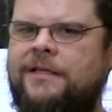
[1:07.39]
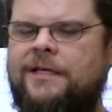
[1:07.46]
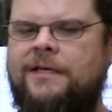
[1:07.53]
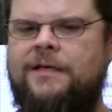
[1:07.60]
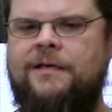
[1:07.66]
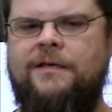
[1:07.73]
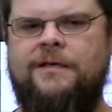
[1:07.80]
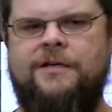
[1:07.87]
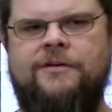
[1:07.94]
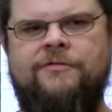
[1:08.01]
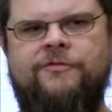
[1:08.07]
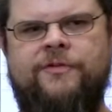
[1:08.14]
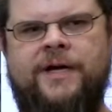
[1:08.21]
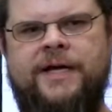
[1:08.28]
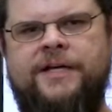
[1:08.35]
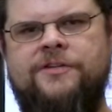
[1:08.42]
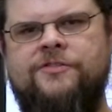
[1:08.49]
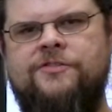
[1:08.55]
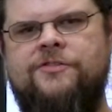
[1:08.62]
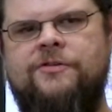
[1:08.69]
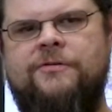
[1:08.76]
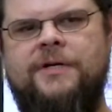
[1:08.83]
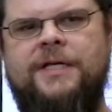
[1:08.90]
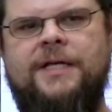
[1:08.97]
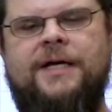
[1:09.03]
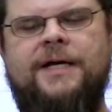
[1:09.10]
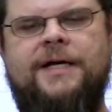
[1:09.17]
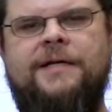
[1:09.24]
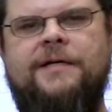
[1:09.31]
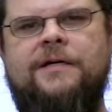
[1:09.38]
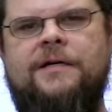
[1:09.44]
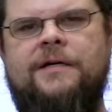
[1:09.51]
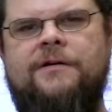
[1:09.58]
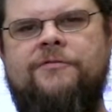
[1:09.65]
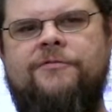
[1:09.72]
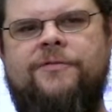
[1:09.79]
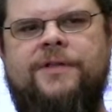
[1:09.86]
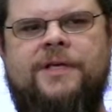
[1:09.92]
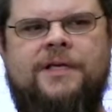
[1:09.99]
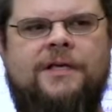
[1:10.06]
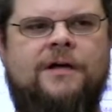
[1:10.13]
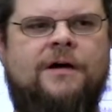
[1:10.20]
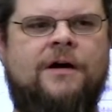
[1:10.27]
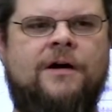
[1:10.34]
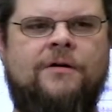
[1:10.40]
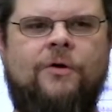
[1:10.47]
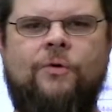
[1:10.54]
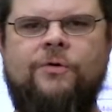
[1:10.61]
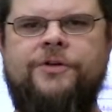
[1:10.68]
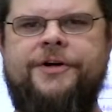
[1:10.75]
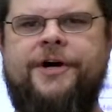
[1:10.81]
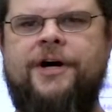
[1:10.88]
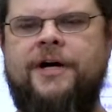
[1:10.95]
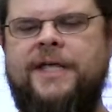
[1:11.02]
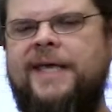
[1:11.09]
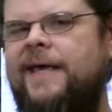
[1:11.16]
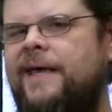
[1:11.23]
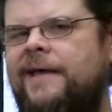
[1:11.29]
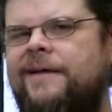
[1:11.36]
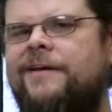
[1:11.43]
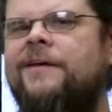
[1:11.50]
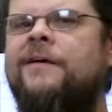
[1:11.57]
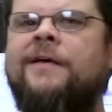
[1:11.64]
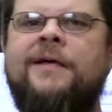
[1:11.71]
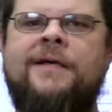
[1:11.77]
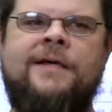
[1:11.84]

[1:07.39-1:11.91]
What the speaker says: the confined storyline of our old arcade.